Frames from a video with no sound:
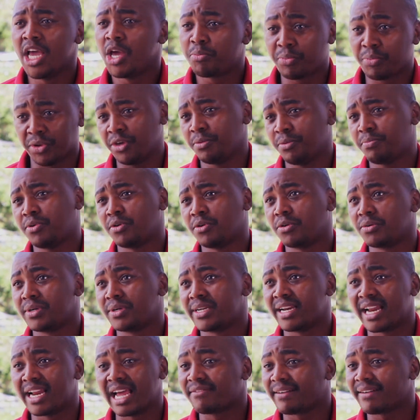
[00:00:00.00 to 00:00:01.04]
people
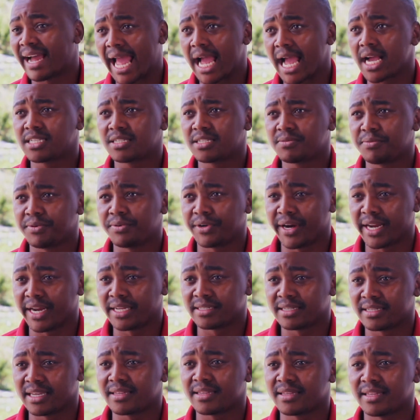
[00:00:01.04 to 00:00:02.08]
never experience
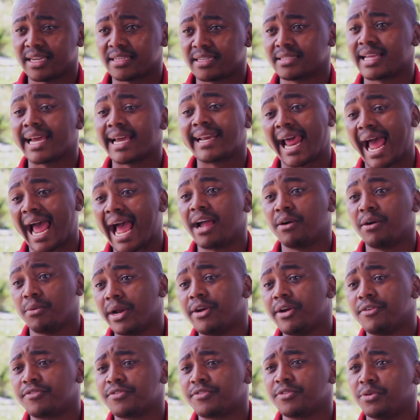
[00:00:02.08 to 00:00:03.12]
the things that I
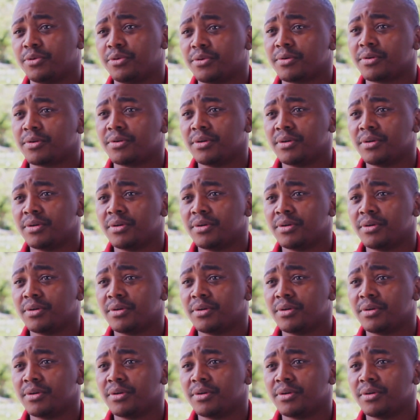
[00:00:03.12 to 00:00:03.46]
went through.